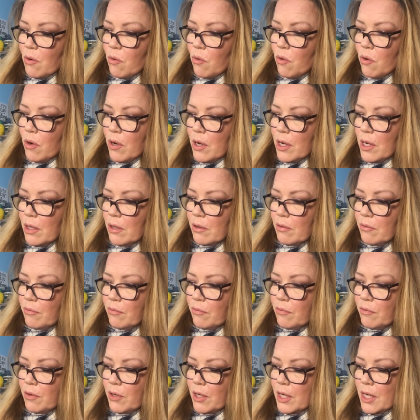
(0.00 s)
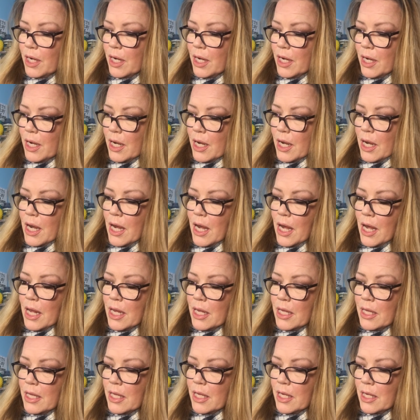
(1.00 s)
oil free.
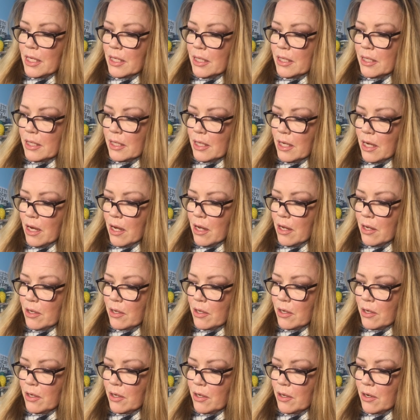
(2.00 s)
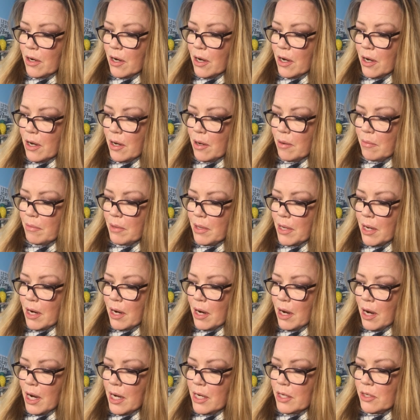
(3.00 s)
And this color
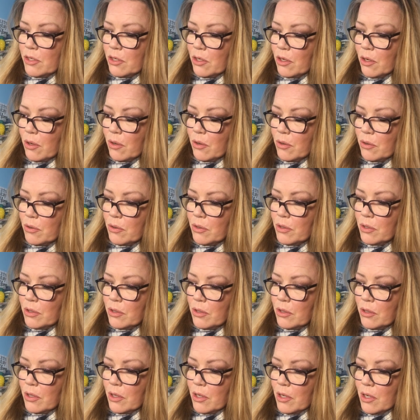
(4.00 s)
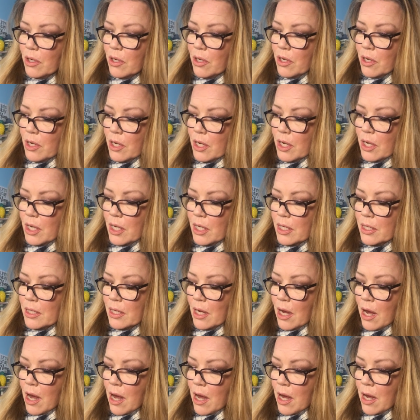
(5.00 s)
that I chose is
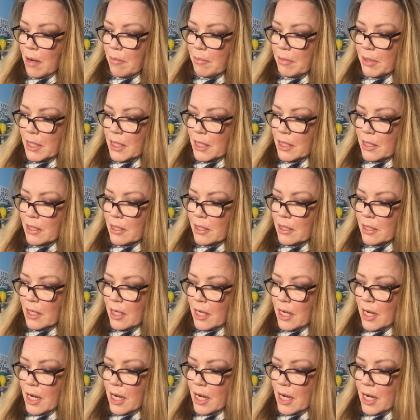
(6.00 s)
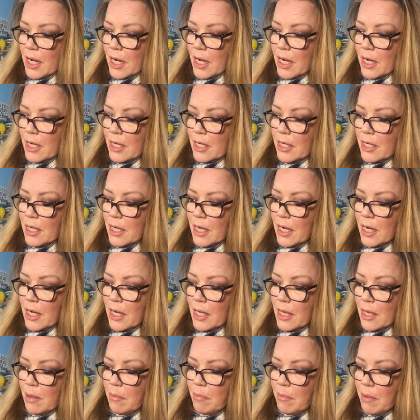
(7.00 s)
almond. And
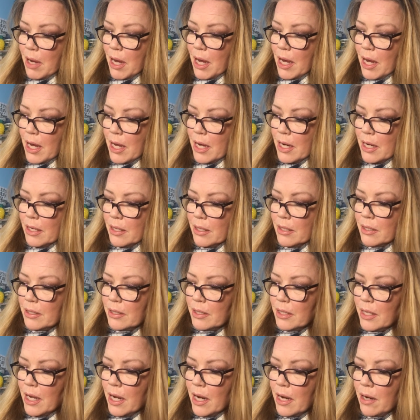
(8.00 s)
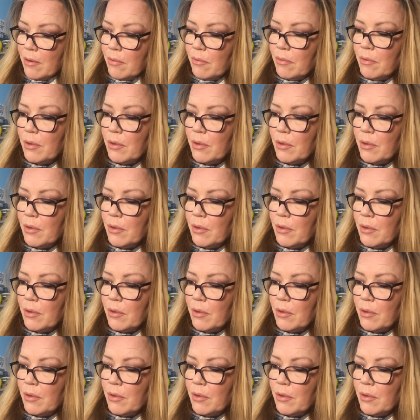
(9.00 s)
in the bottle, I